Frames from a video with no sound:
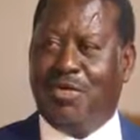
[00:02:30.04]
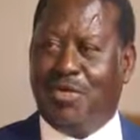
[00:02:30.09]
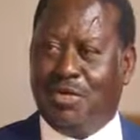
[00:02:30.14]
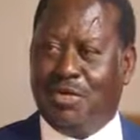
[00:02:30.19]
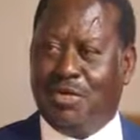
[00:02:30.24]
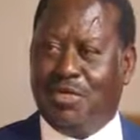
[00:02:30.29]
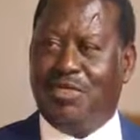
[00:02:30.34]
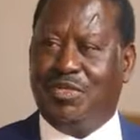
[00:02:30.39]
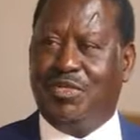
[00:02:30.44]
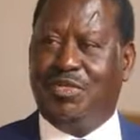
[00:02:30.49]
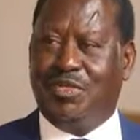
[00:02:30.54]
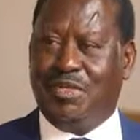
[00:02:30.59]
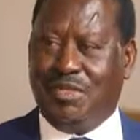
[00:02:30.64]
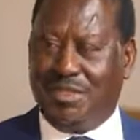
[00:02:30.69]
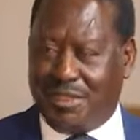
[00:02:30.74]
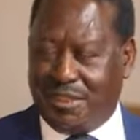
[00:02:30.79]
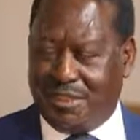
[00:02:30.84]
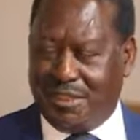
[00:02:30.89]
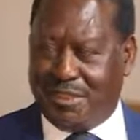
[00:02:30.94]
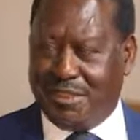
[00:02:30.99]
or
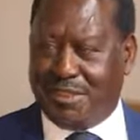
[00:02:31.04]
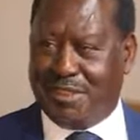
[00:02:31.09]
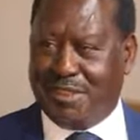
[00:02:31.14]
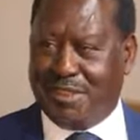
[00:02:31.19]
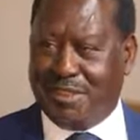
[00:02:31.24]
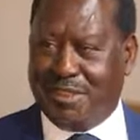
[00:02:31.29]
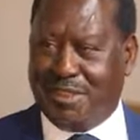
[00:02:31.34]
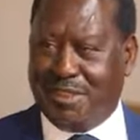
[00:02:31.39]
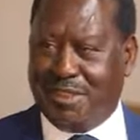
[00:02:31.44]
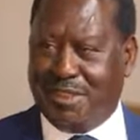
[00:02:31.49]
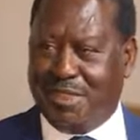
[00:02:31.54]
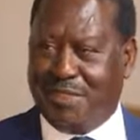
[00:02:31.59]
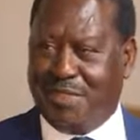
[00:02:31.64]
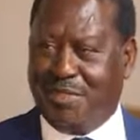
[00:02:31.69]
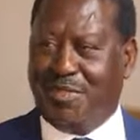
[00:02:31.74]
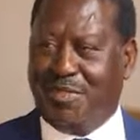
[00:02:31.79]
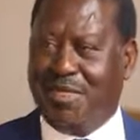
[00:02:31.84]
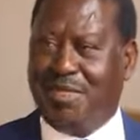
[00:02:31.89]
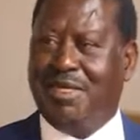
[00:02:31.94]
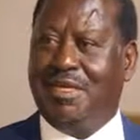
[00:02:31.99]
donate it
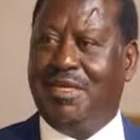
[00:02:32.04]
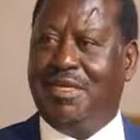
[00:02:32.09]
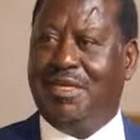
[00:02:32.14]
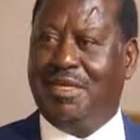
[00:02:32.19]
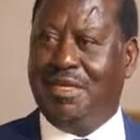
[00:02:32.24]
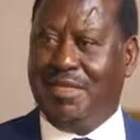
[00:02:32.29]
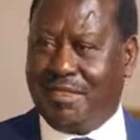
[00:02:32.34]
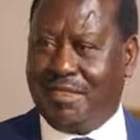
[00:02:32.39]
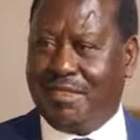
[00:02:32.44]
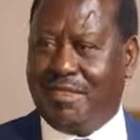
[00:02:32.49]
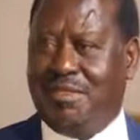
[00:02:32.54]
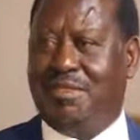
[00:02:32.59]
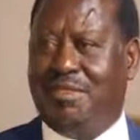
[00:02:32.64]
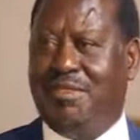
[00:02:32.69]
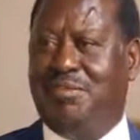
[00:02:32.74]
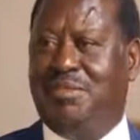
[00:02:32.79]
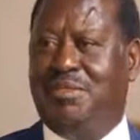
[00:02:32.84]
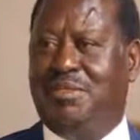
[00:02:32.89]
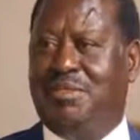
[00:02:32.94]
to their elected